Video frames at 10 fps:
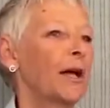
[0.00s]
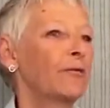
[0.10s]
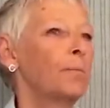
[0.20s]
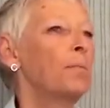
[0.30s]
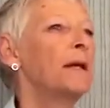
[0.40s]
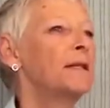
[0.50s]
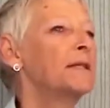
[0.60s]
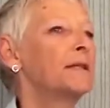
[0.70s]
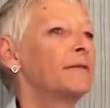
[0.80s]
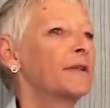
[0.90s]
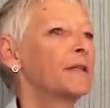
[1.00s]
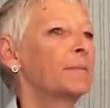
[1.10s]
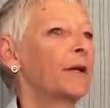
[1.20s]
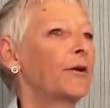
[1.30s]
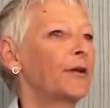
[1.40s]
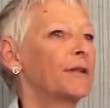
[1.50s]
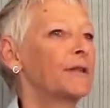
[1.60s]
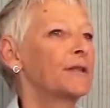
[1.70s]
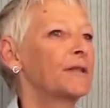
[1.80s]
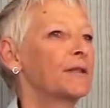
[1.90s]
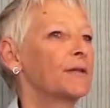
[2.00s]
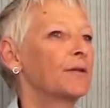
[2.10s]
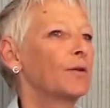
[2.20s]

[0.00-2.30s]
have a meditative experience